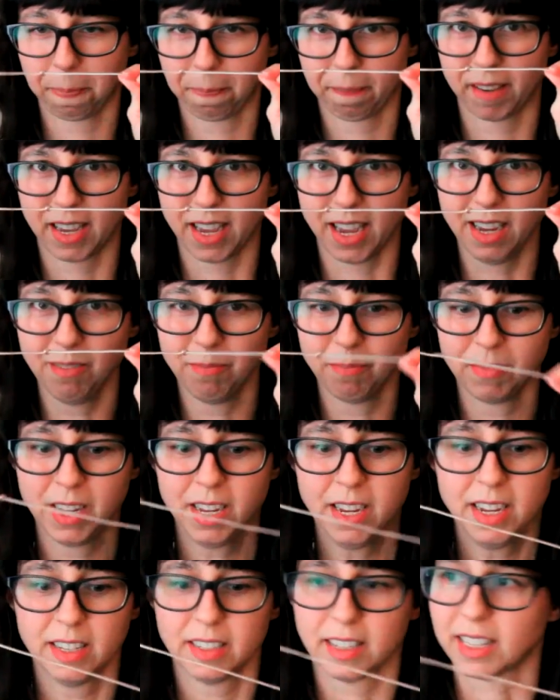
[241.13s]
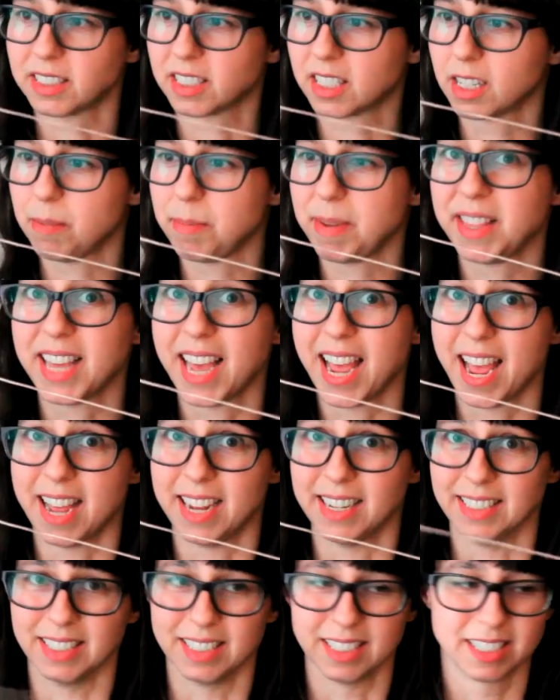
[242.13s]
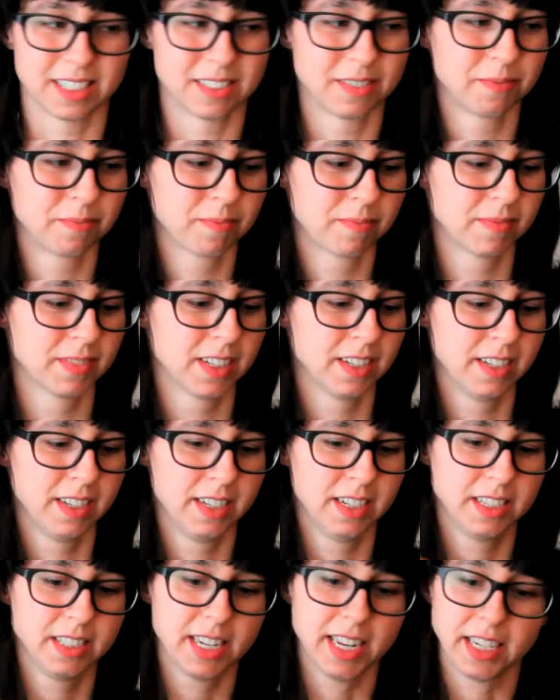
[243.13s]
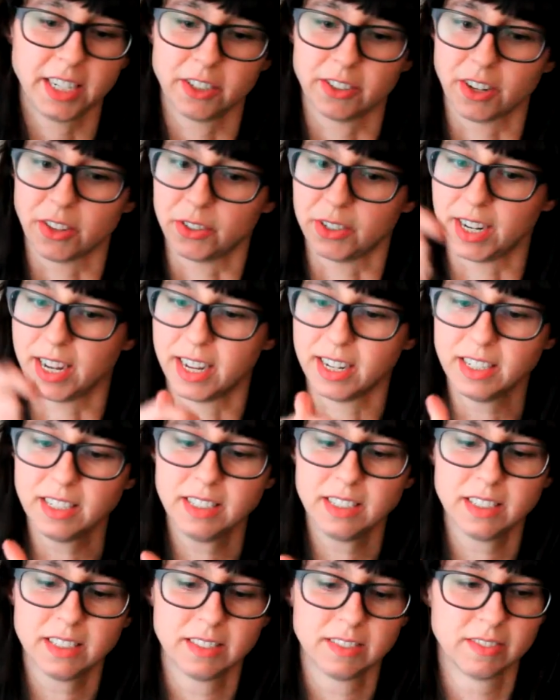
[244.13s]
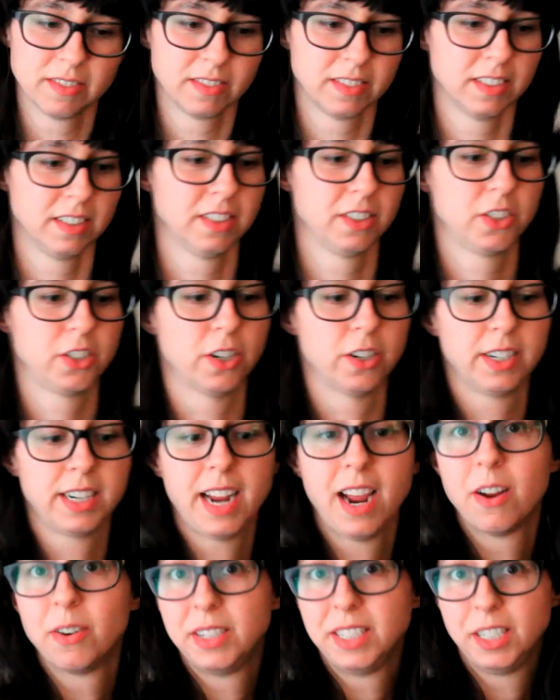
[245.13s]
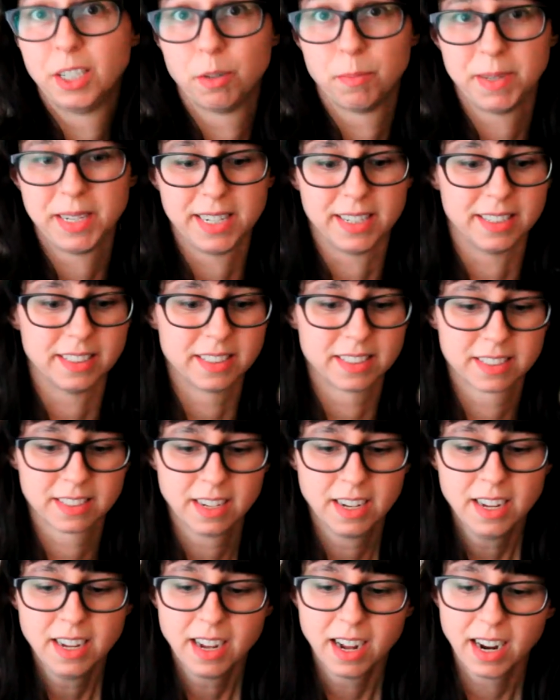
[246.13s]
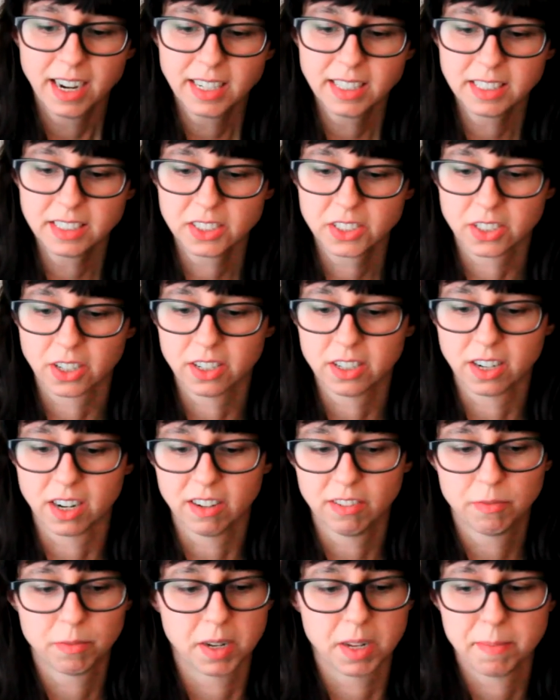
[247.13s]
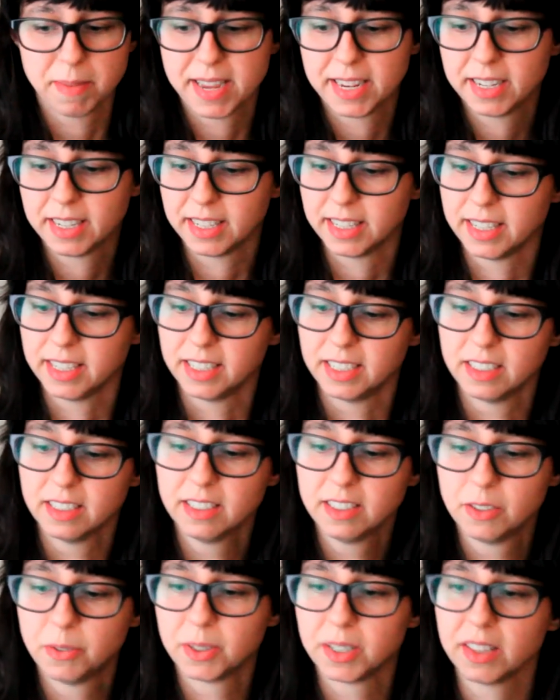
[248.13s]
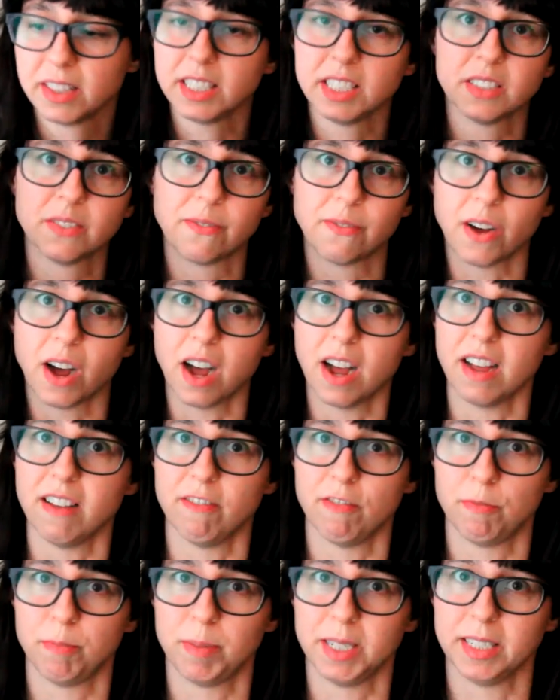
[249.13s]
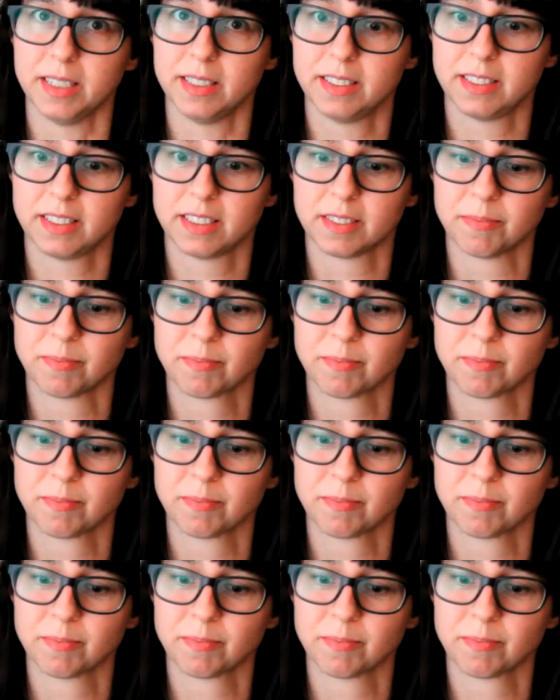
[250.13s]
Okay, that's going to be the end. Take your other end, start counting your beads. I'm going to start off by making one of these 5 beads.